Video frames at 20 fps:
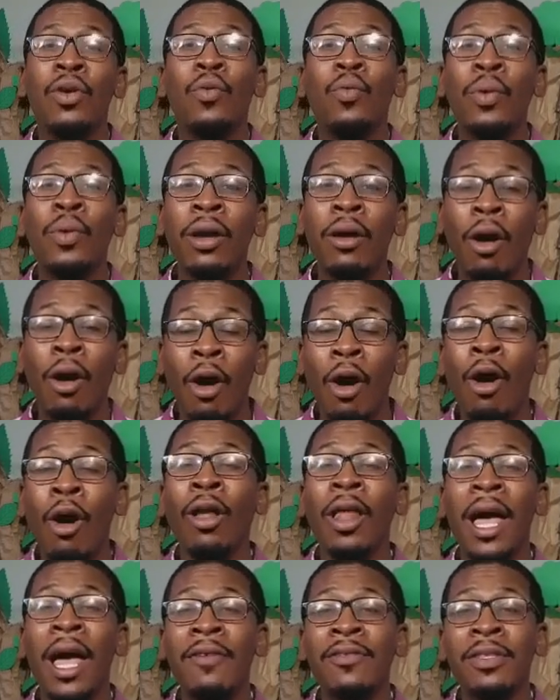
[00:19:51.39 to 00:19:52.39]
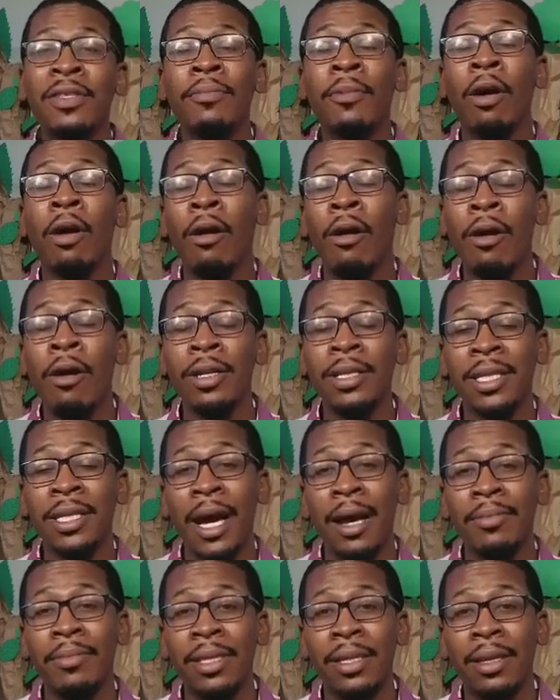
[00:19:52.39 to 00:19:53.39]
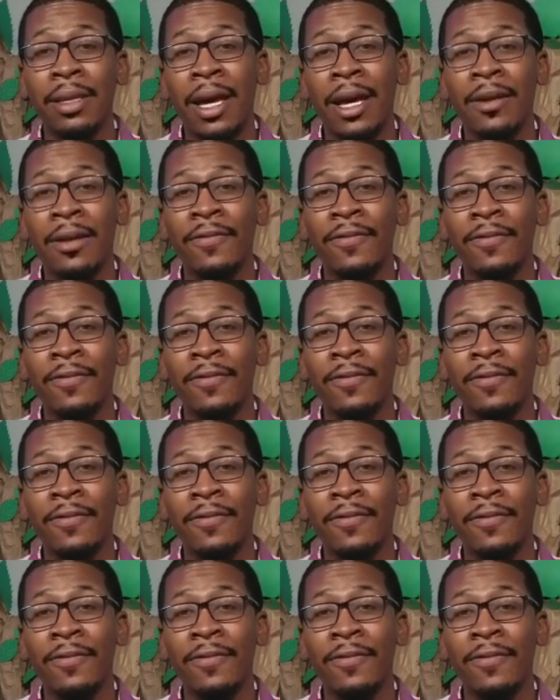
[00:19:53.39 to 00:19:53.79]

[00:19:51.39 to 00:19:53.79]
we all have some hard times in life.